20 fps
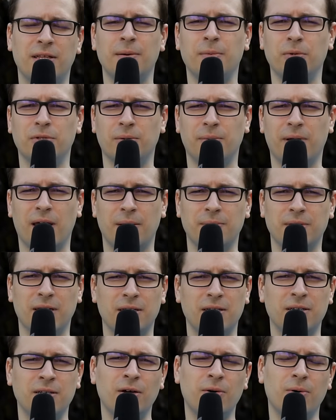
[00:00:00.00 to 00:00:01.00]
tabletop games. I
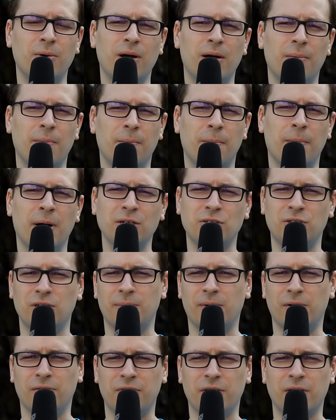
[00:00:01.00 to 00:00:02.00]
didn't know much
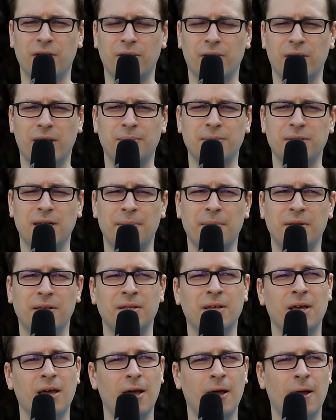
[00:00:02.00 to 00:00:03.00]
about video games. I
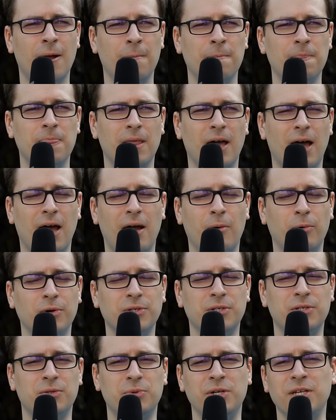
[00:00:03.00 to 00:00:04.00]
mean, I
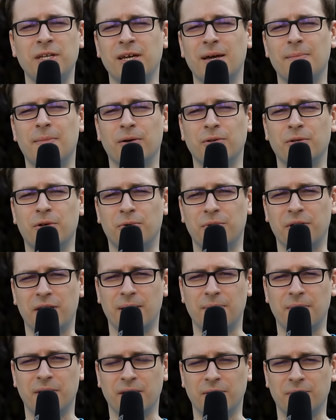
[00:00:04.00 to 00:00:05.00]
was reading about
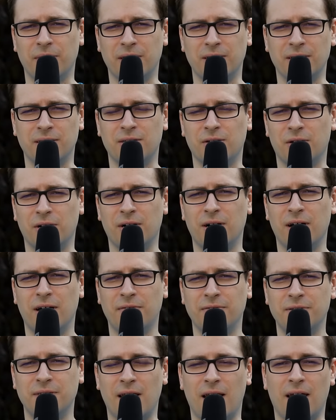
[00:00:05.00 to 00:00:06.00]
Korea being great at
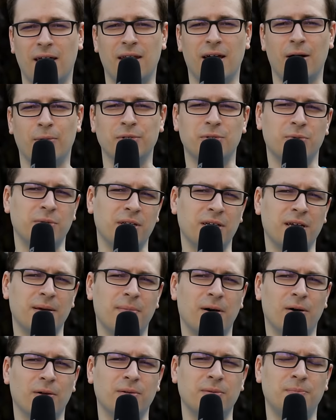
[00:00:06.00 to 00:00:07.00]
StarCraft, and I was reading
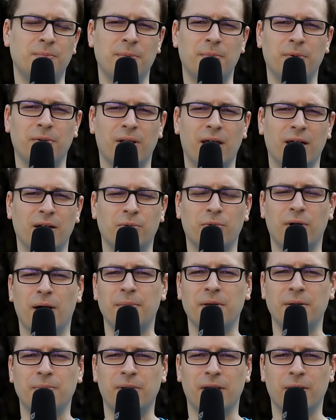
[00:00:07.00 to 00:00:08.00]
about people like
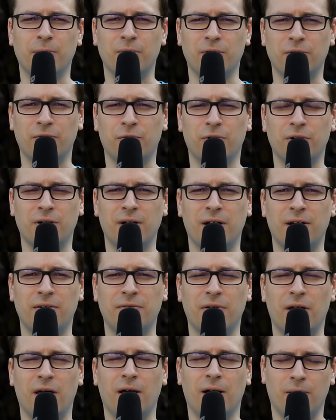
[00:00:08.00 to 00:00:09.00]
Grubby playing World of
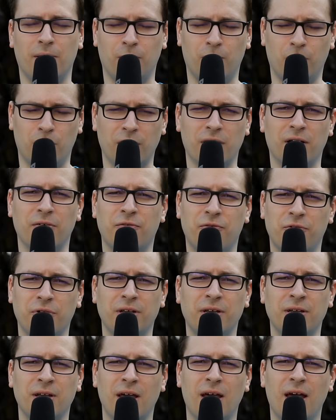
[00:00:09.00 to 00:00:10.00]
Warcraft, Warcraft
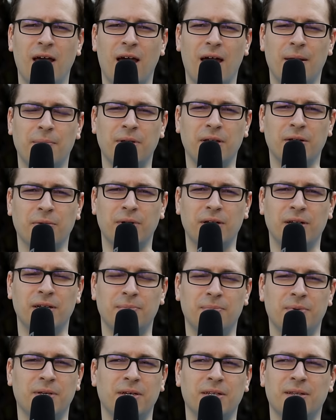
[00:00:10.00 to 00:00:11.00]
3, and being great
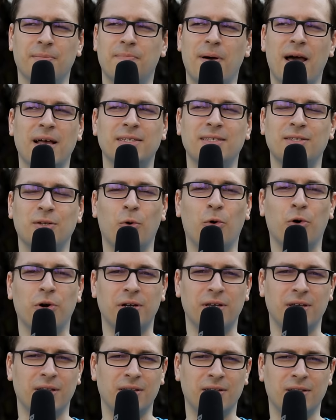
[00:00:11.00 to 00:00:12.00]
at being the best
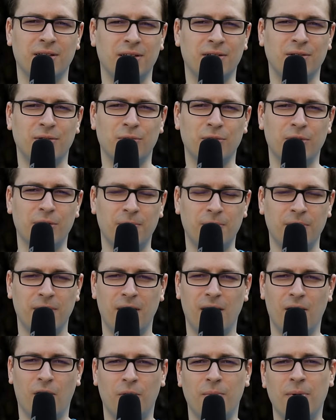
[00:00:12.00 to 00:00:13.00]
orc in Europe,
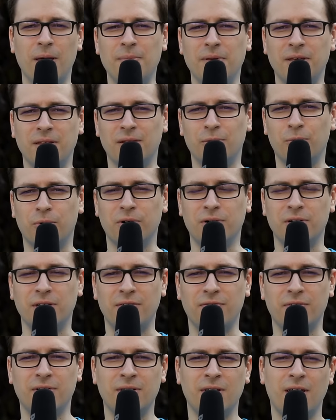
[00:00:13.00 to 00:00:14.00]
or maybe in the world
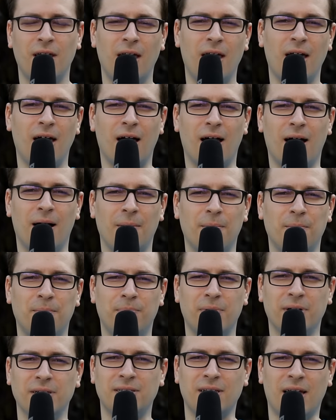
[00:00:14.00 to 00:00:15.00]
even.
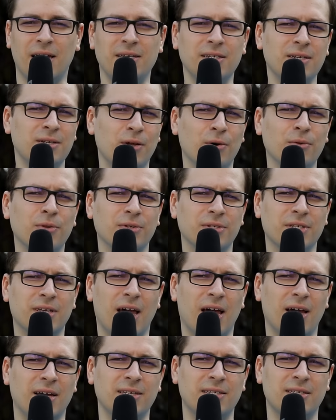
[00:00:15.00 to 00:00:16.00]
But I didn't know those
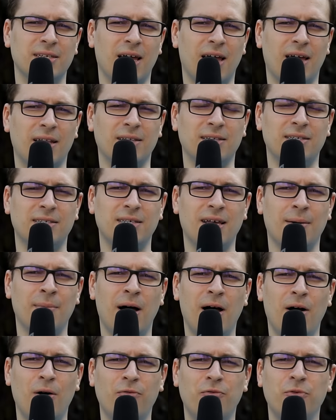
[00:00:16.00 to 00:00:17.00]
guys, and
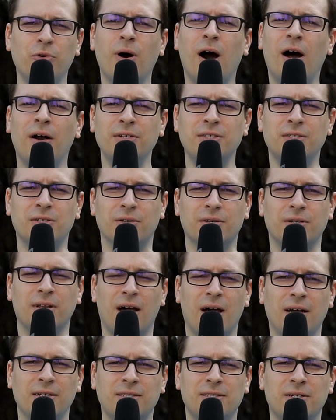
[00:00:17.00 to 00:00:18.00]
somehow through Hearthstone
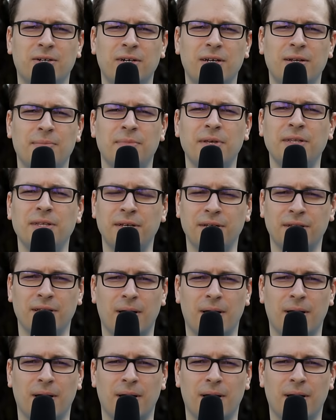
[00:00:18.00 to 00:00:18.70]
I started meeting